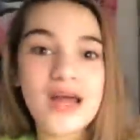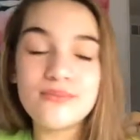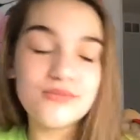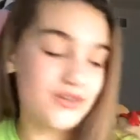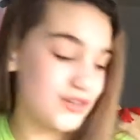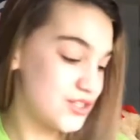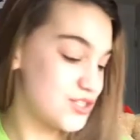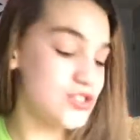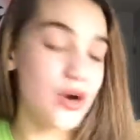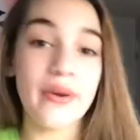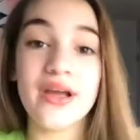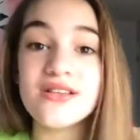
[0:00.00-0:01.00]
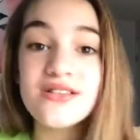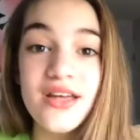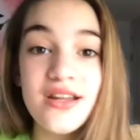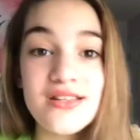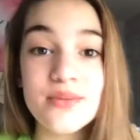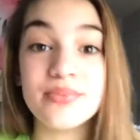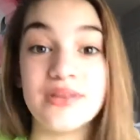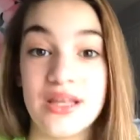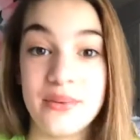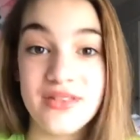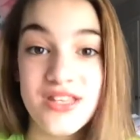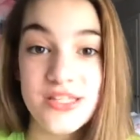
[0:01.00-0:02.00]
I'm literally so excited to
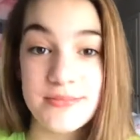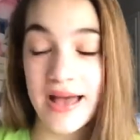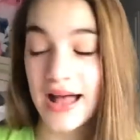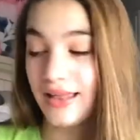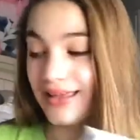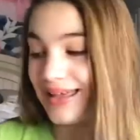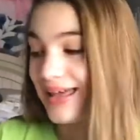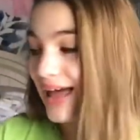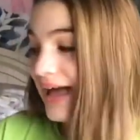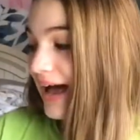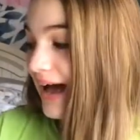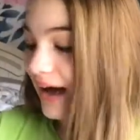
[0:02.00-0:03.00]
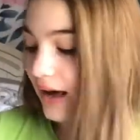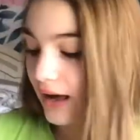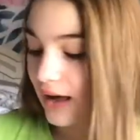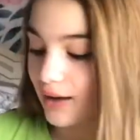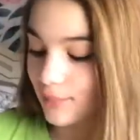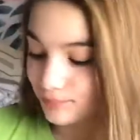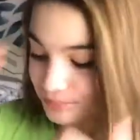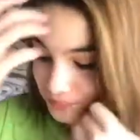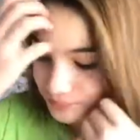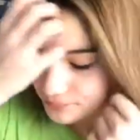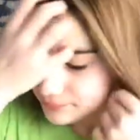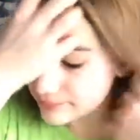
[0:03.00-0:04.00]
play with this palette. Um,
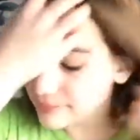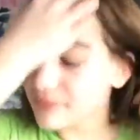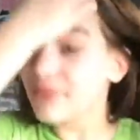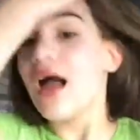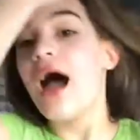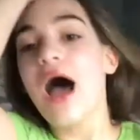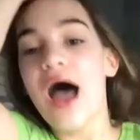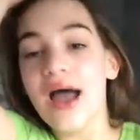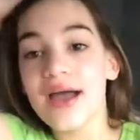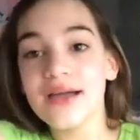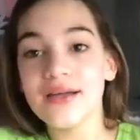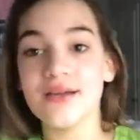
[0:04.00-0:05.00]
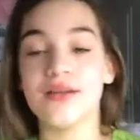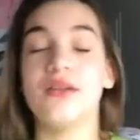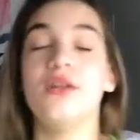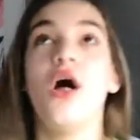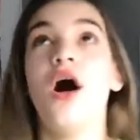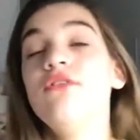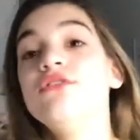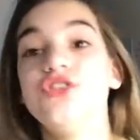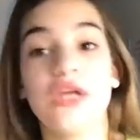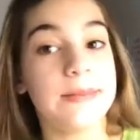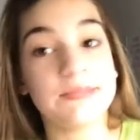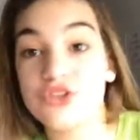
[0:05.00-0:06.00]
I love
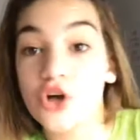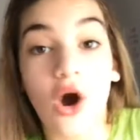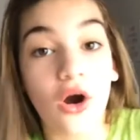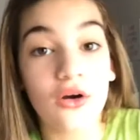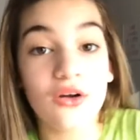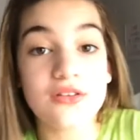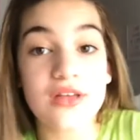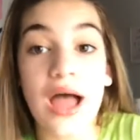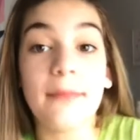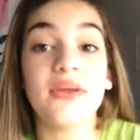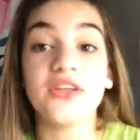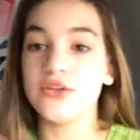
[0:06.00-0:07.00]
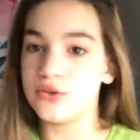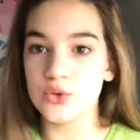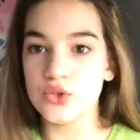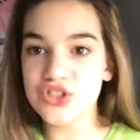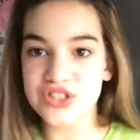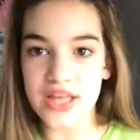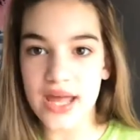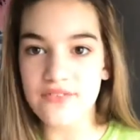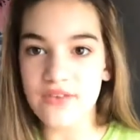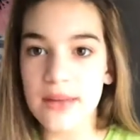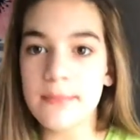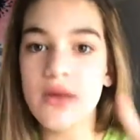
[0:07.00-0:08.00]
James Charles. I'm a huge fan
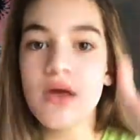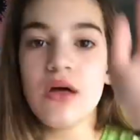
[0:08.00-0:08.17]
of him.